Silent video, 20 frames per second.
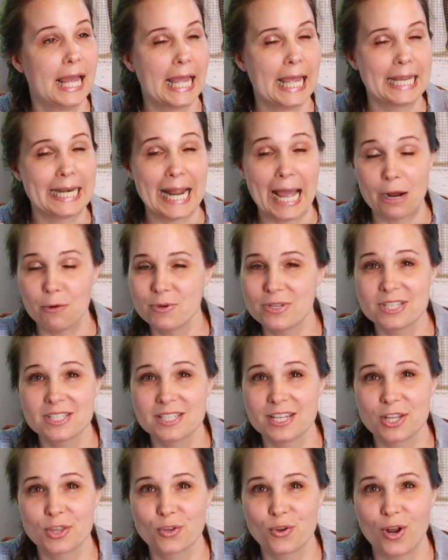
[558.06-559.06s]
And I
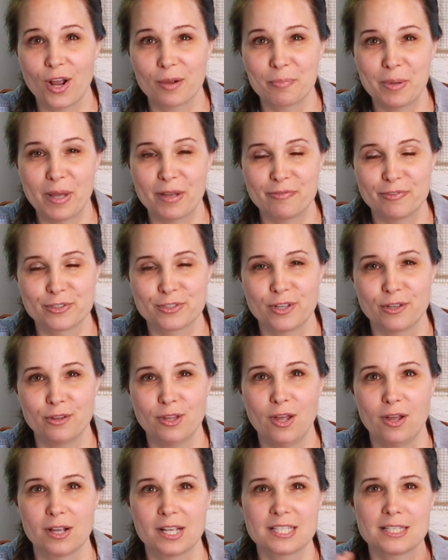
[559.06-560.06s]
resisted the crock pot for so
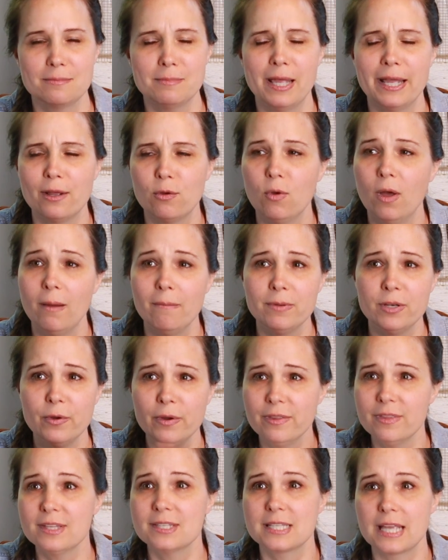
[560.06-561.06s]
long because I'm like, well, I'm
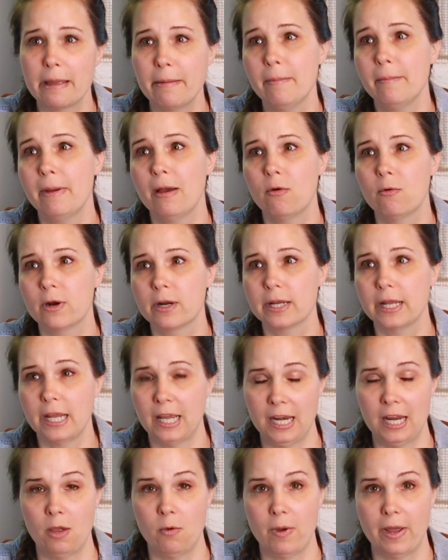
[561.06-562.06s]
doing the same amount of work
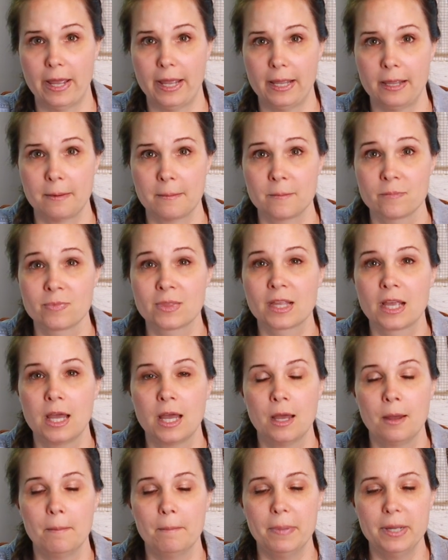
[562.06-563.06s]
anyway.
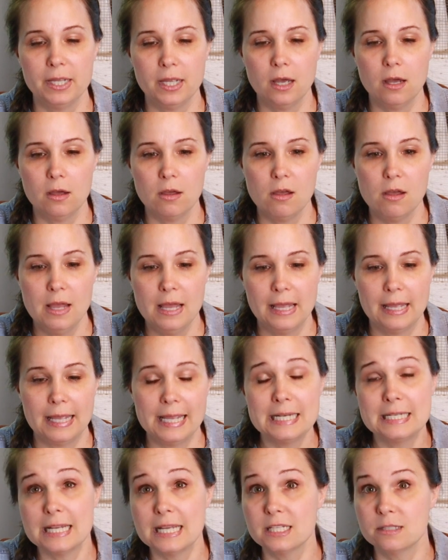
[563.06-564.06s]
But y'all,
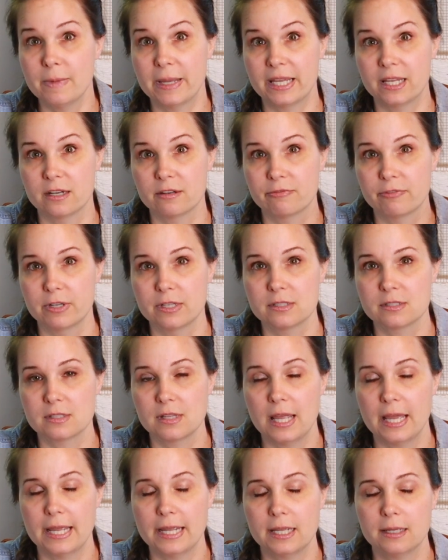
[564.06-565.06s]
it does make a difference.
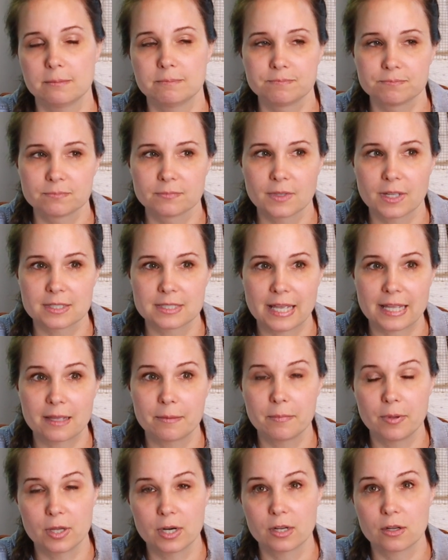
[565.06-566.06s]
Like, because I
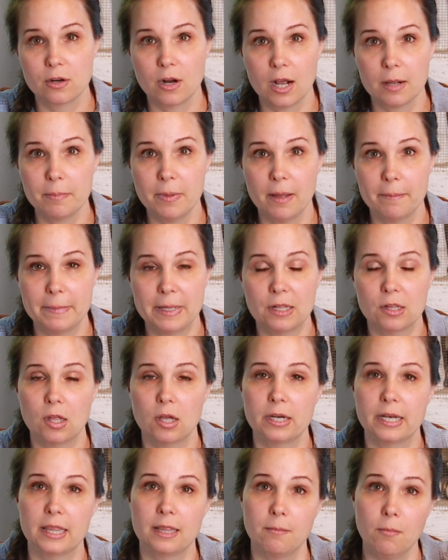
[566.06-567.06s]
can put a crock pot meal
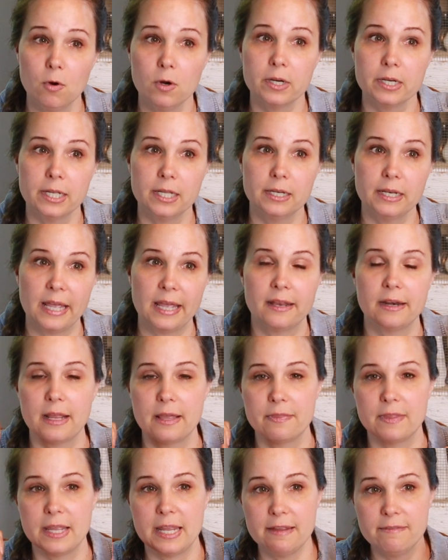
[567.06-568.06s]
on in the morning, and
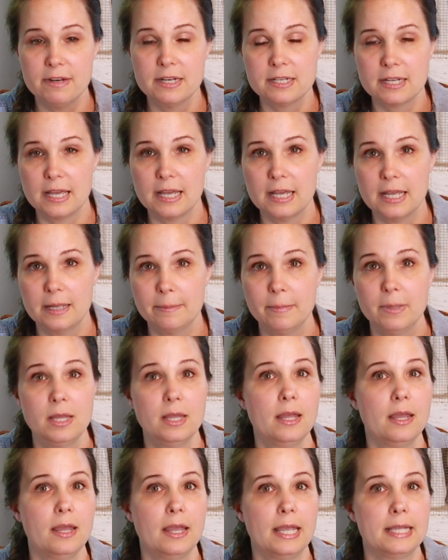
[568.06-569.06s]
in the evening time,
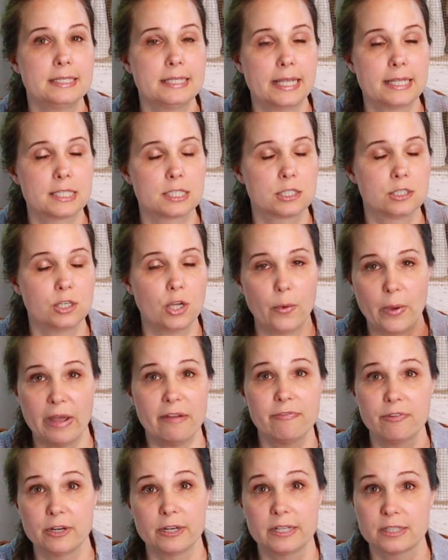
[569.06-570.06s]
it takes no
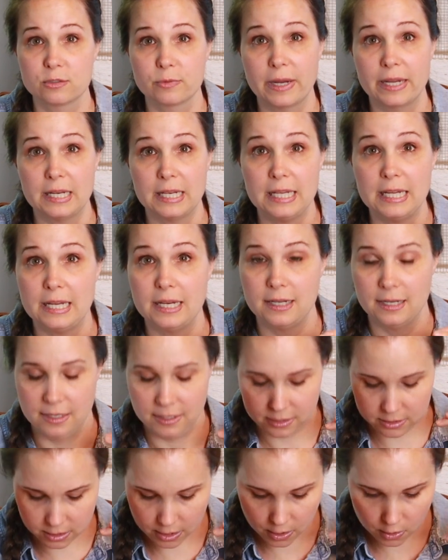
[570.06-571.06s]
effort and it's ready to eat.
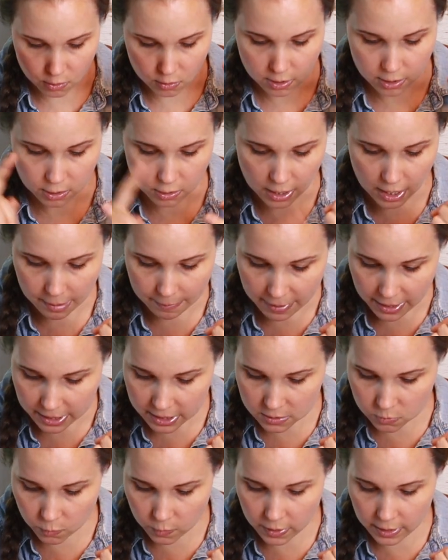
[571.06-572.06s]
So crock pot
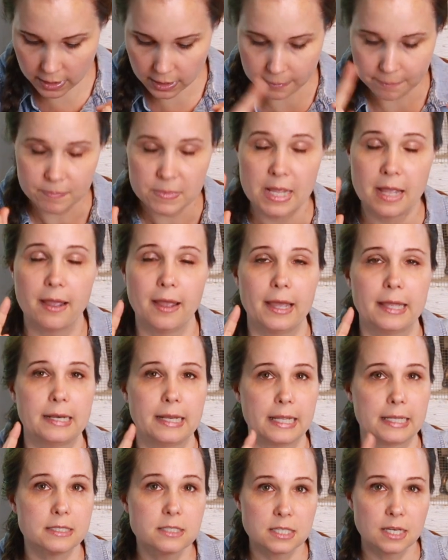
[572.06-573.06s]
is one. An
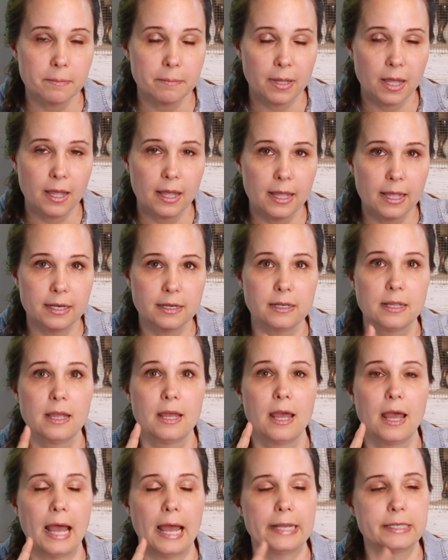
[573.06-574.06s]
Instant Pot,
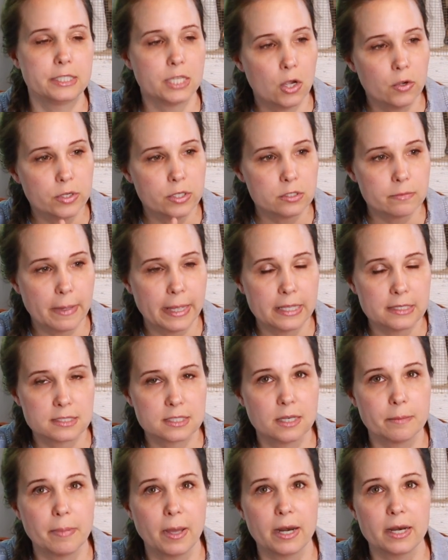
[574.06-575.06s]
I don't use my
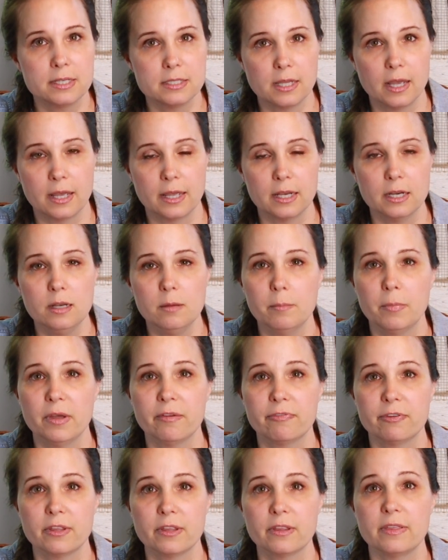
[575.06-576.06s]
Instant Pot a ton,
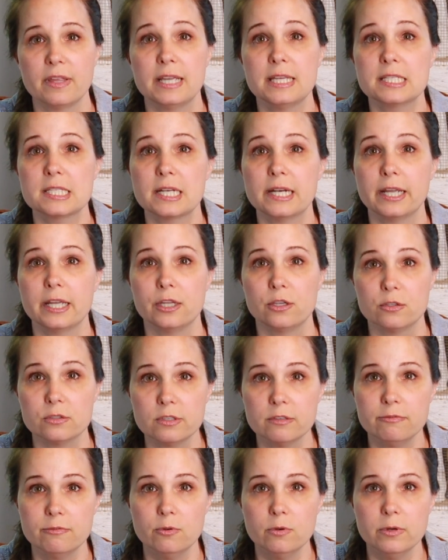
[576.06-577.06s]
but for the things that I use
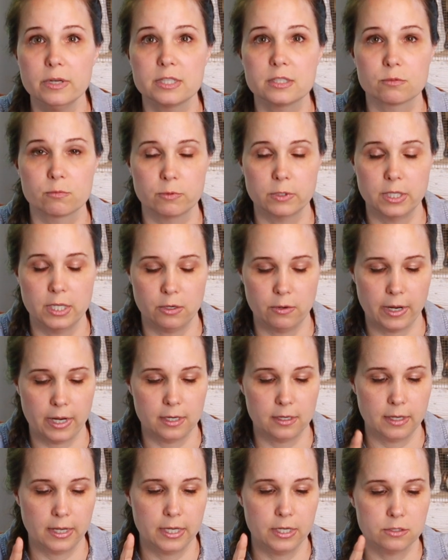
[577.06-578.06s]
it for, it's really
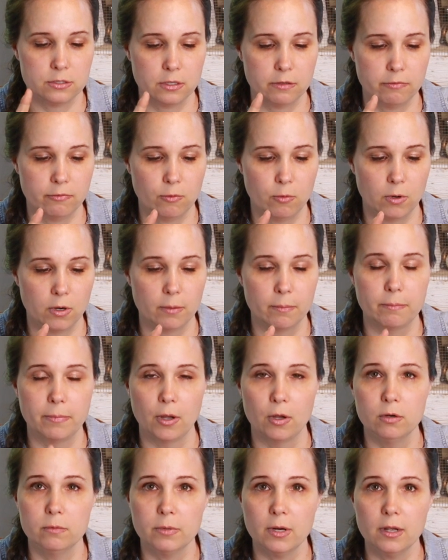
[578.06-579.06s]
great. I use it for
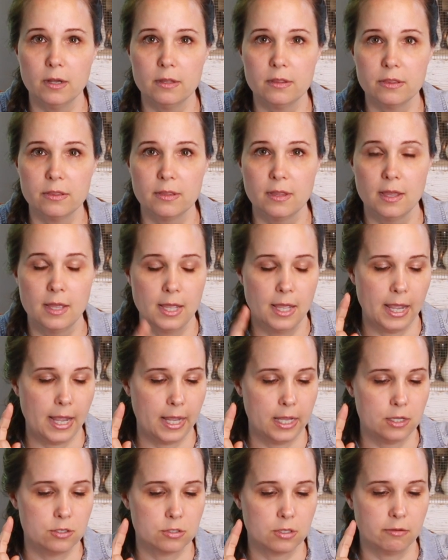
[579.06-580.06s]
bone broth.
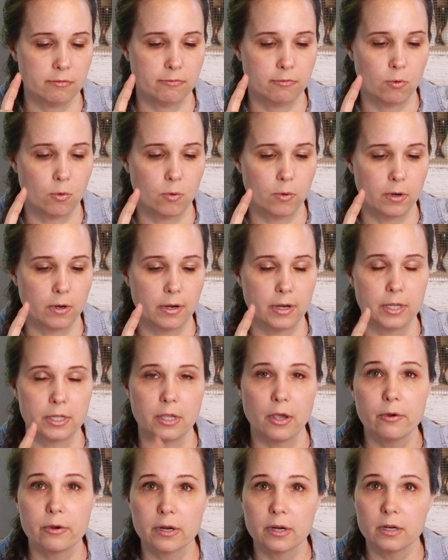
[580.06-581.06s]
I use it for
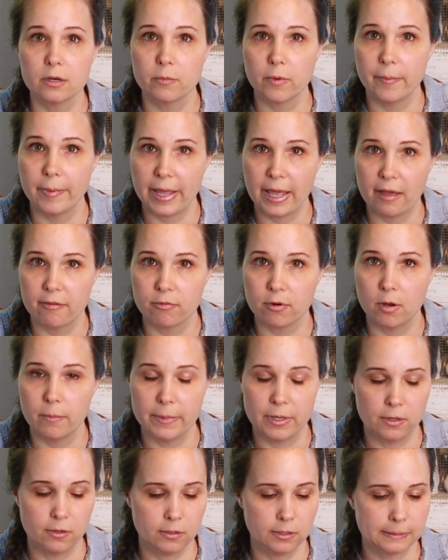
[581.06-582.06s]
yogurt when we have raw
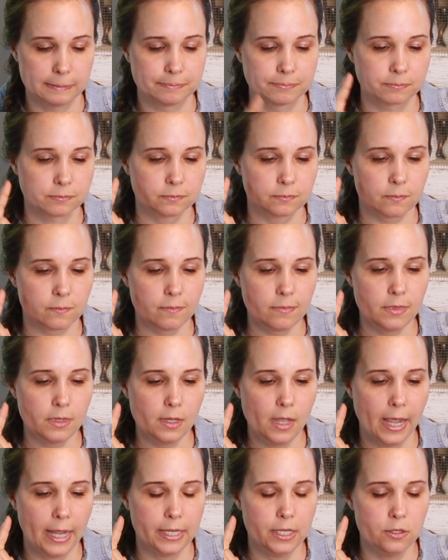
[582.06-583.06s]
milk.
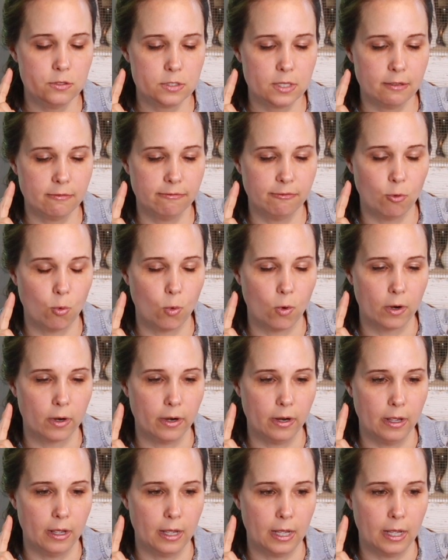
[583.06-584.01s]
I use it for